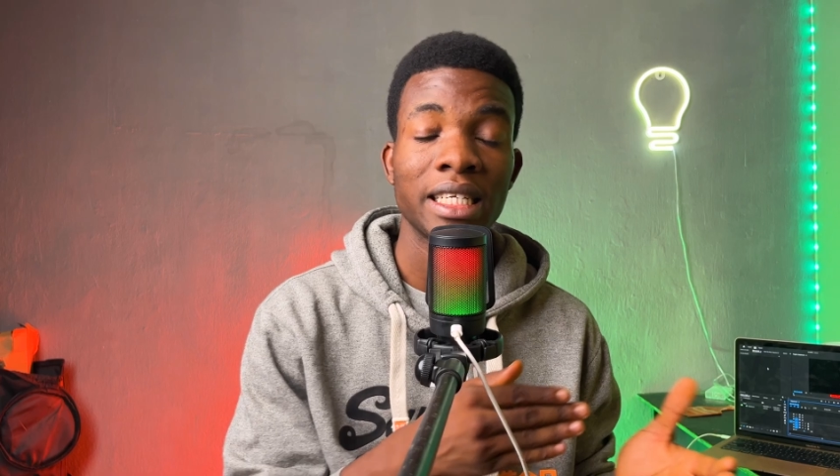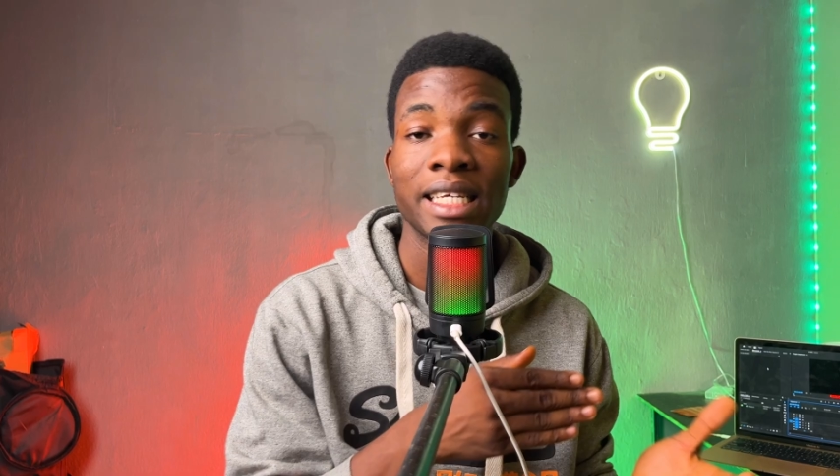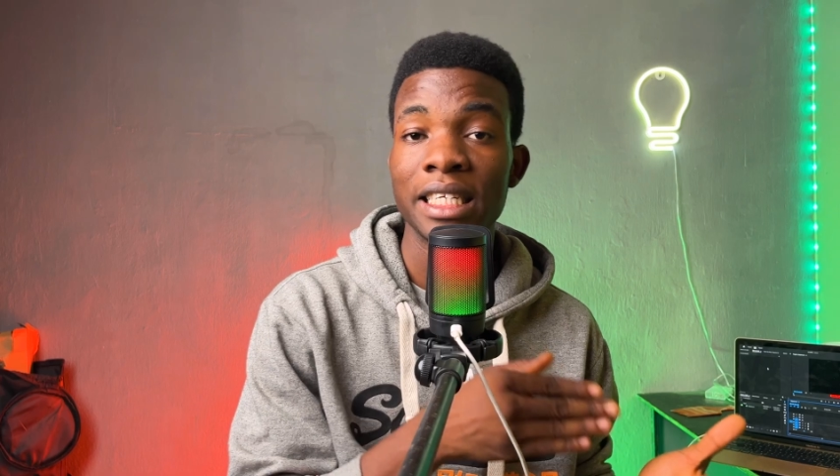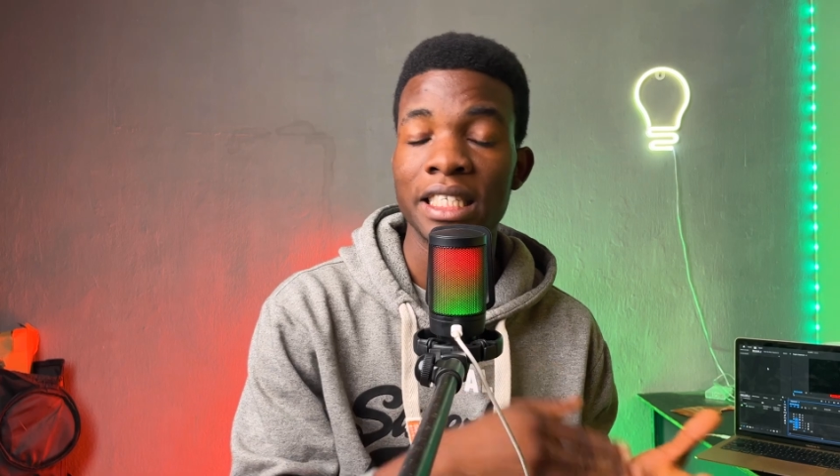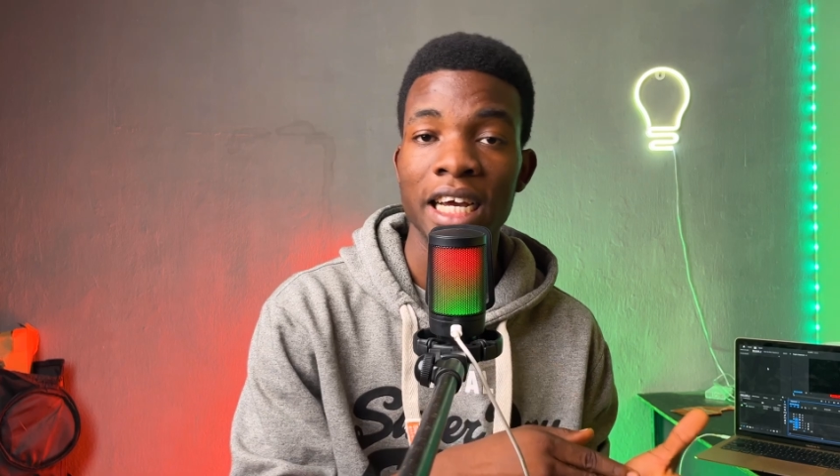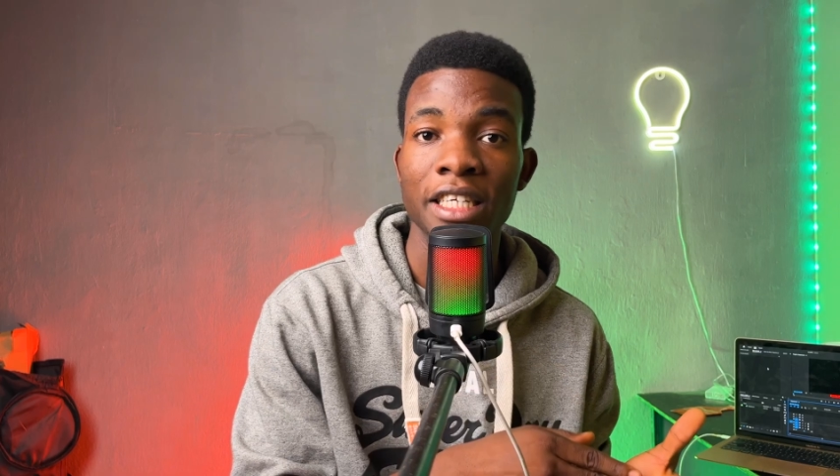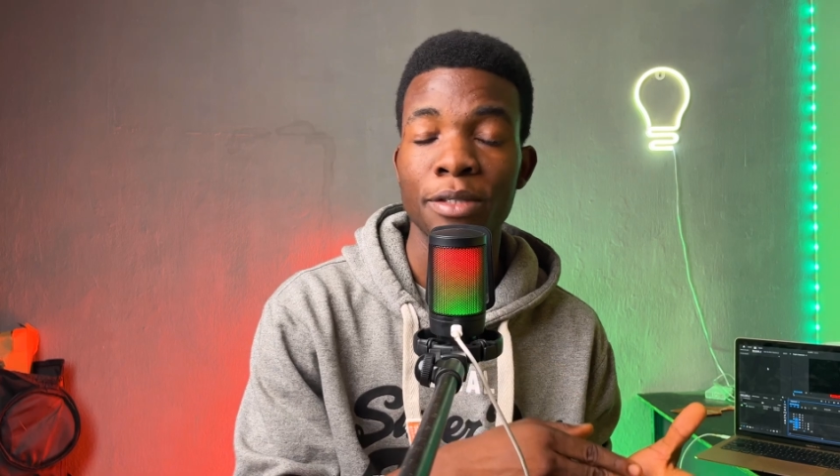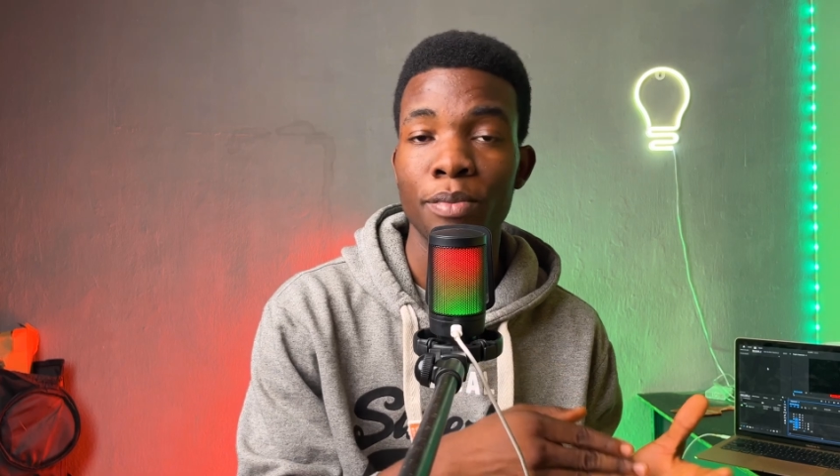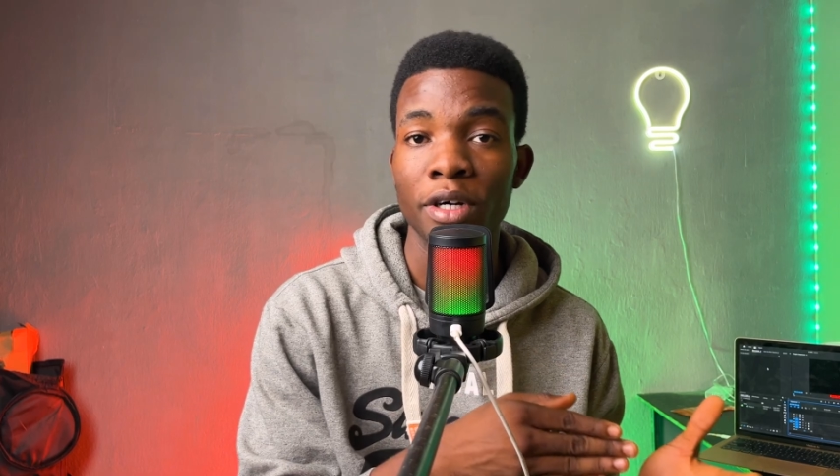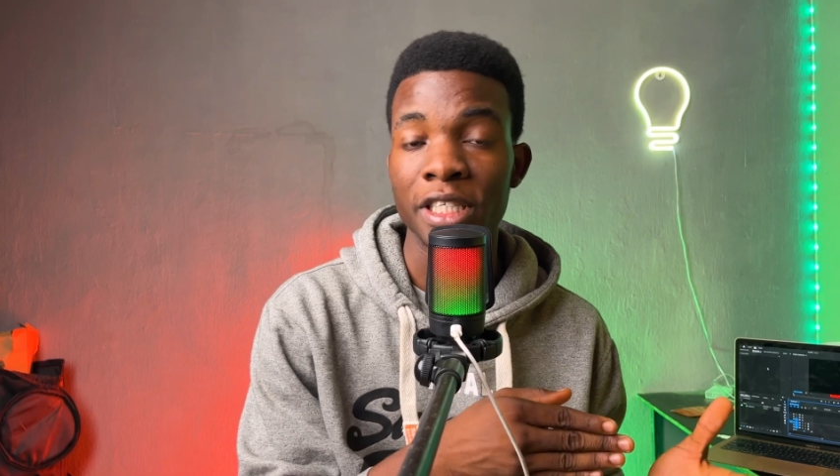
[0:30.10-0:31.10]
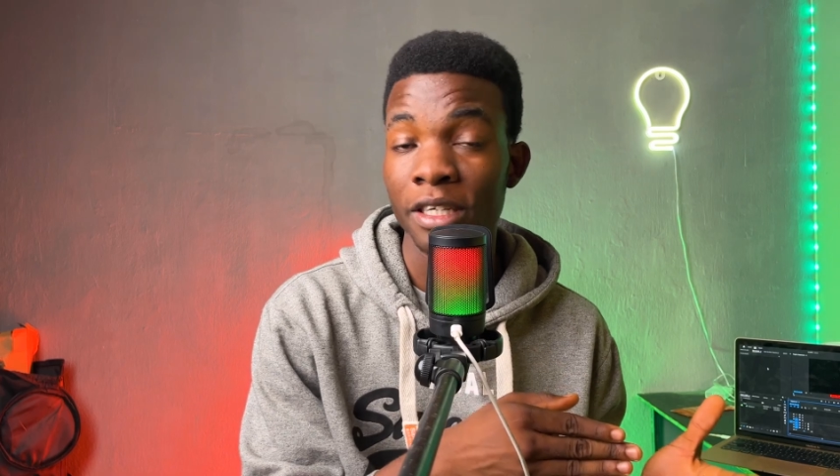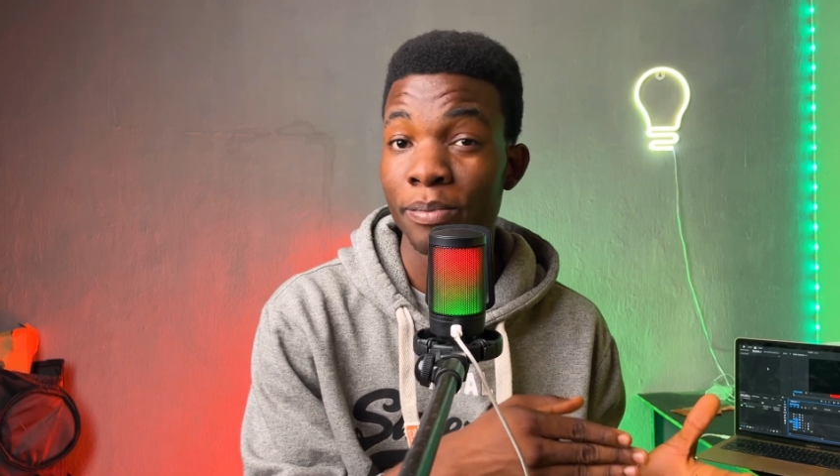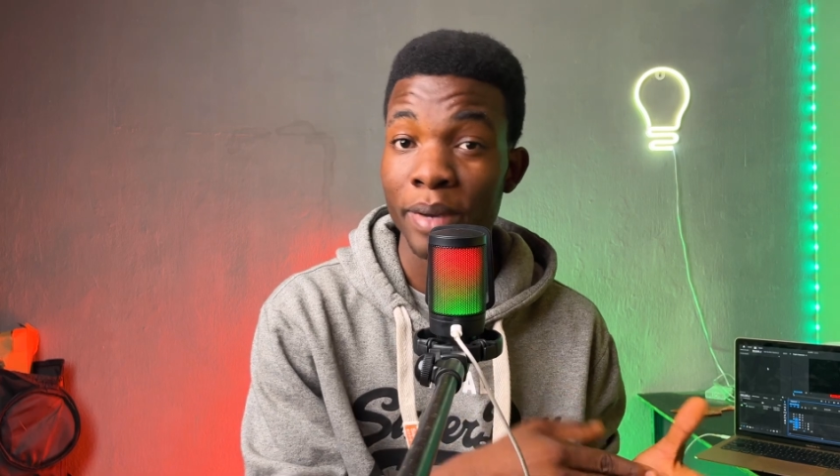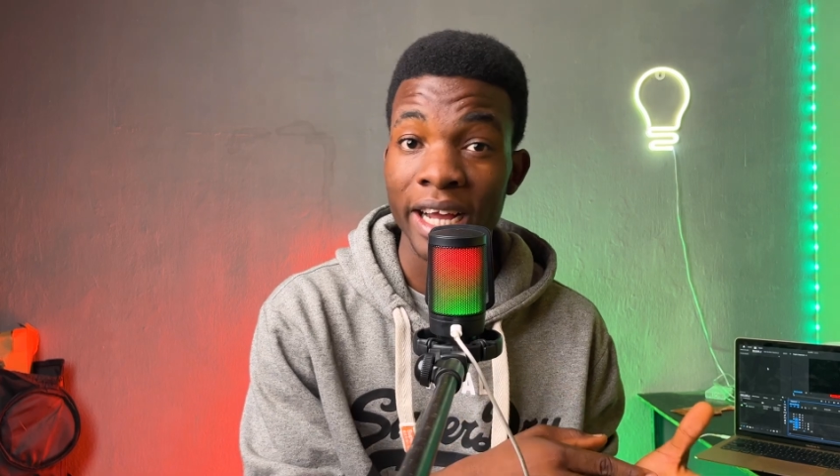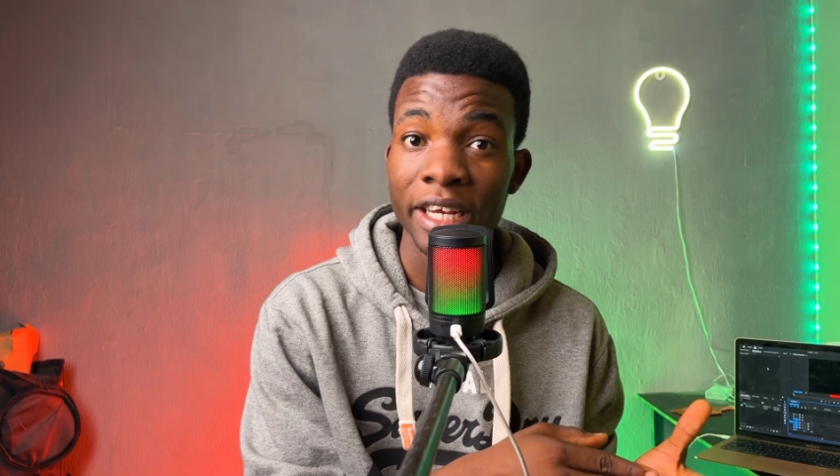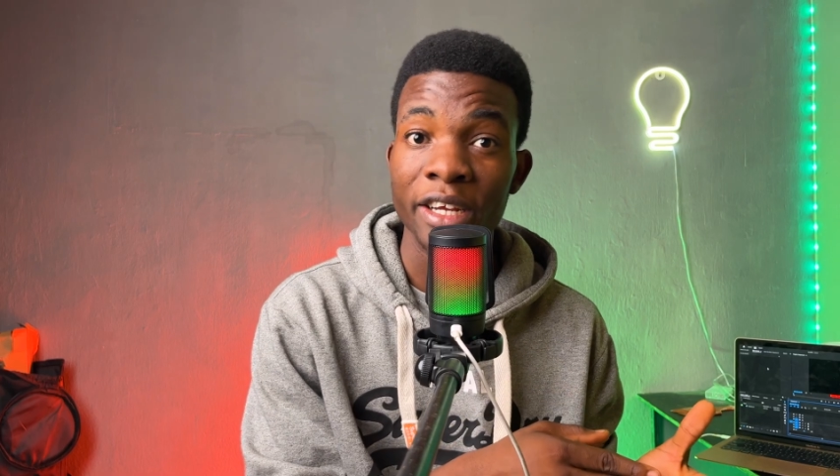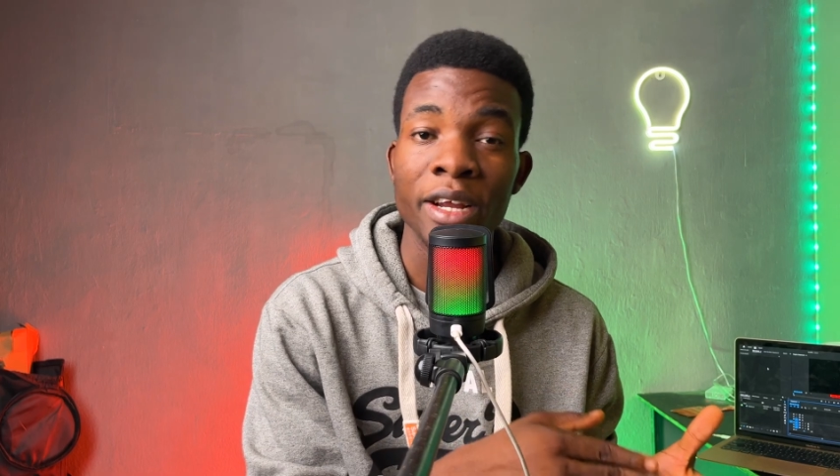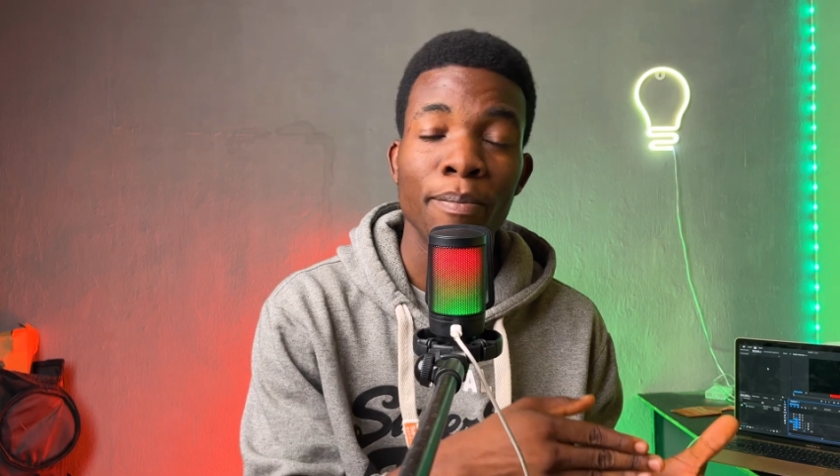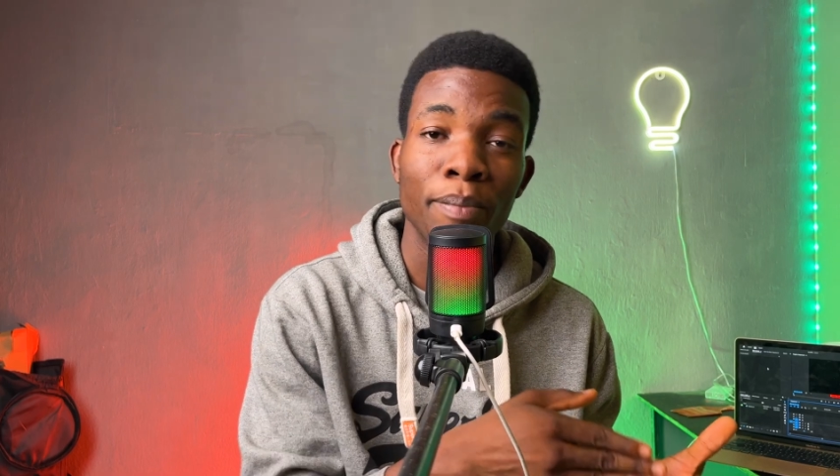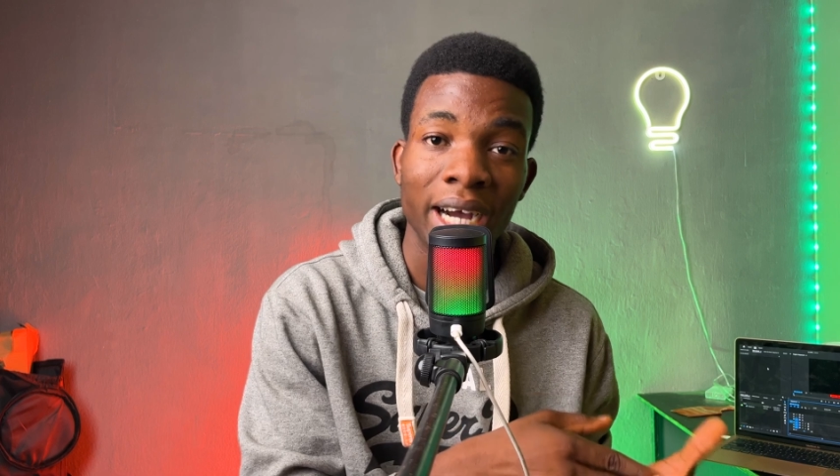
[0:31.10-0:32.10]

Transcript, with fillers: it's a chatbot companion